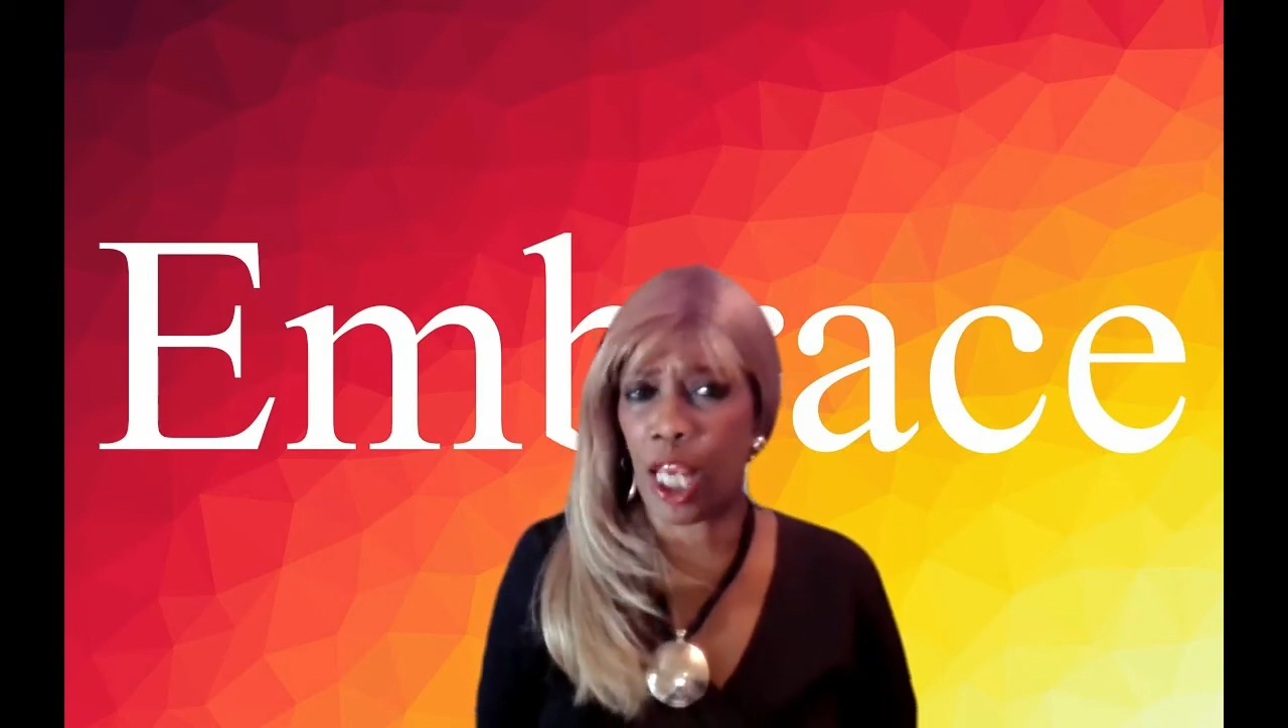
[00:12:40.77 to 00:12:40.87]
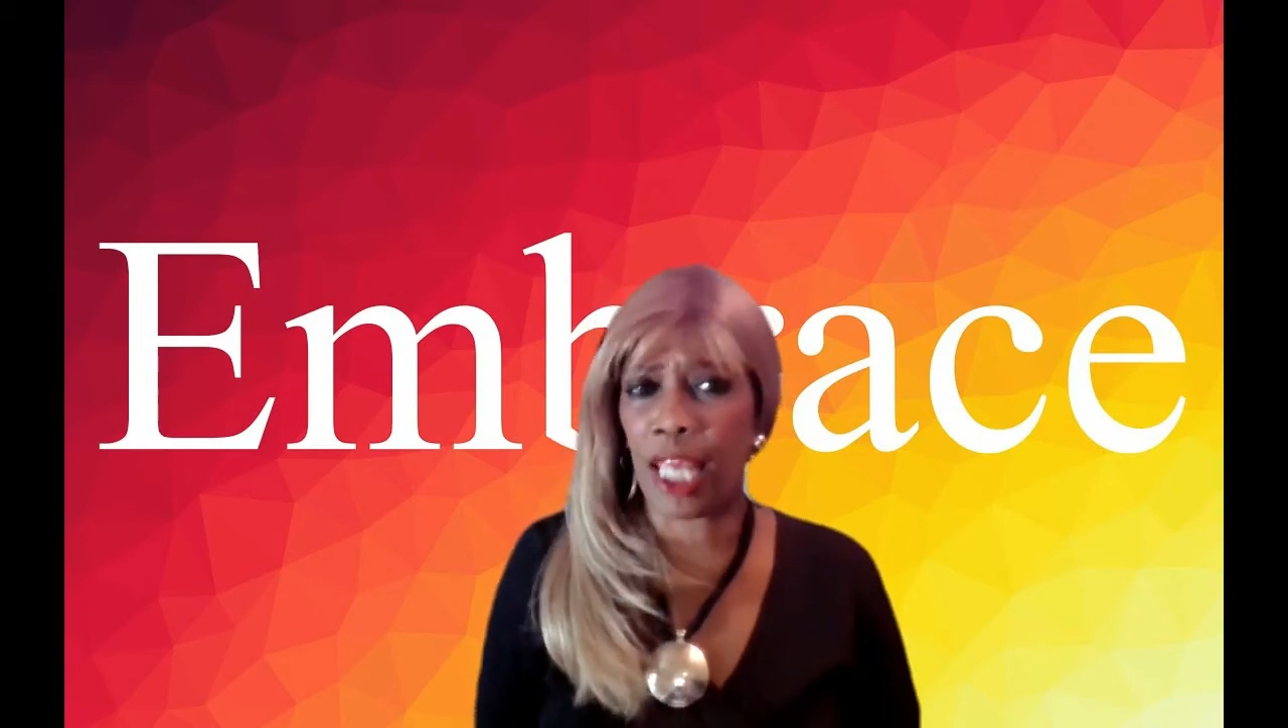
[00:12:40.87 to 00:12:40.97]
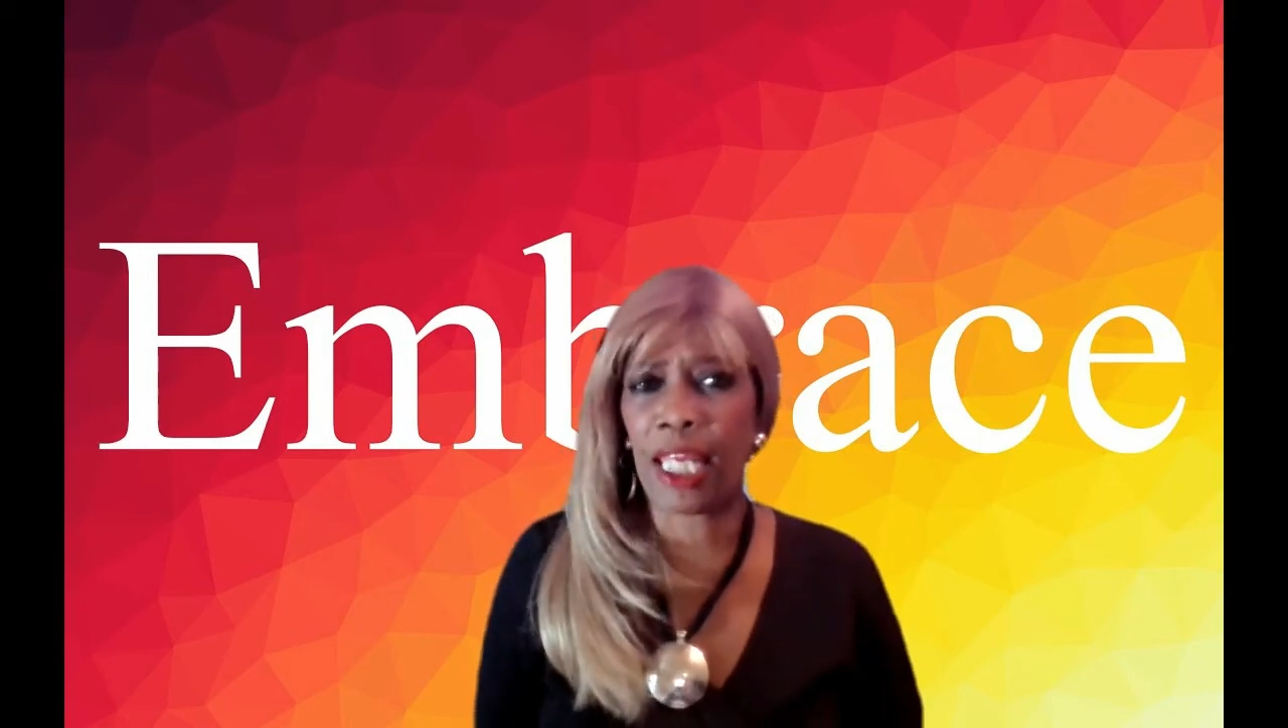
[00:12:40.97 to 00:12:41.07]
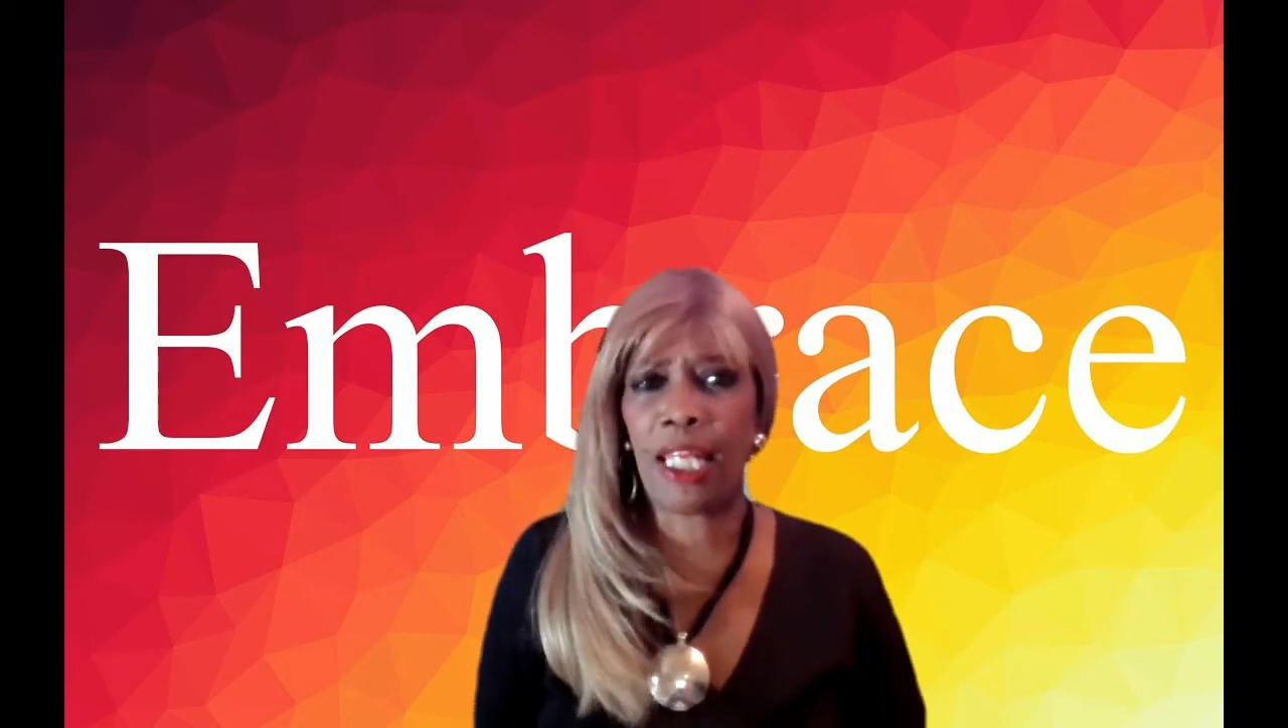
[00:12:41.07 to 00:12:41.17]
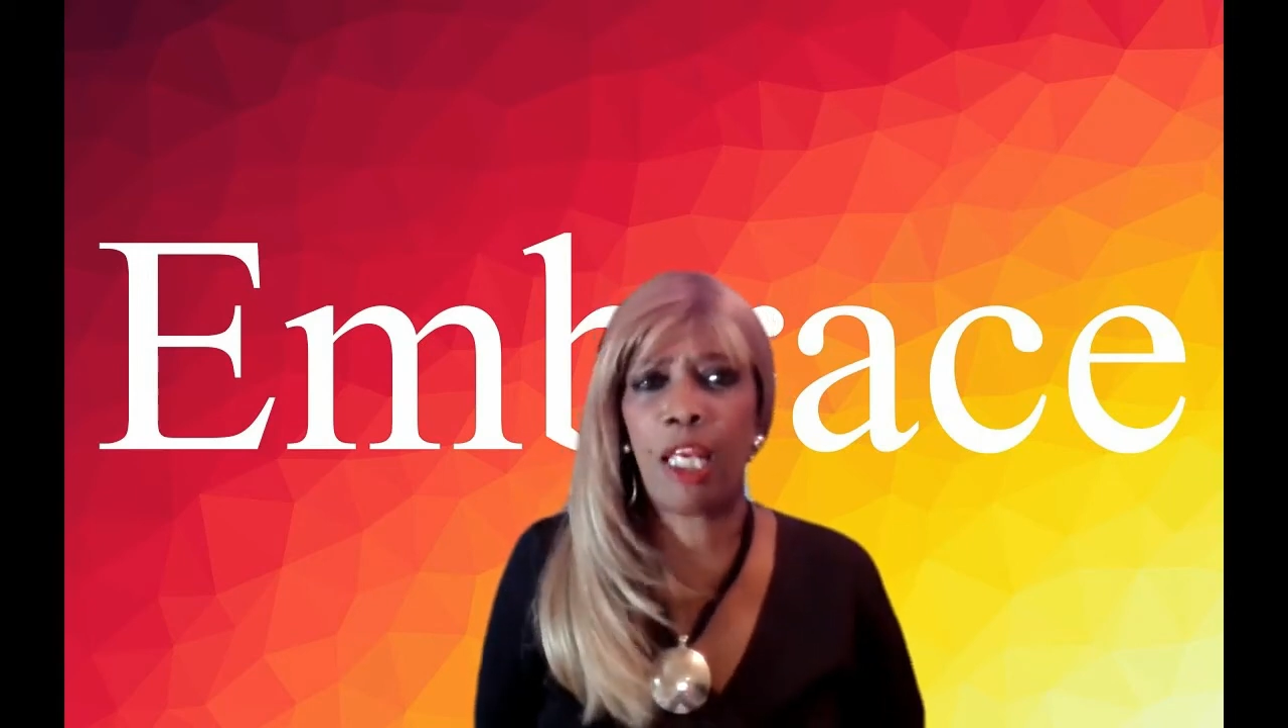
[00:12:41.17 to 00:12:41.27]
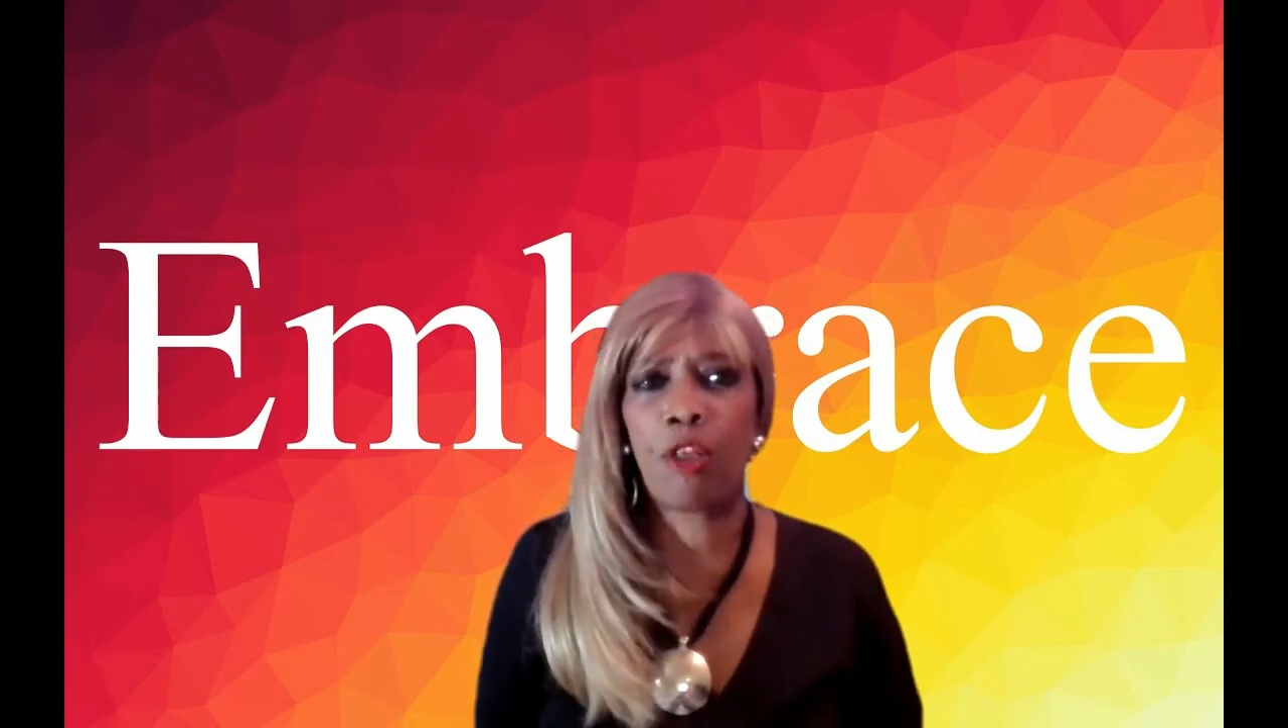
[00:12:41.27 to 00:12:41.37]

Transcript: checking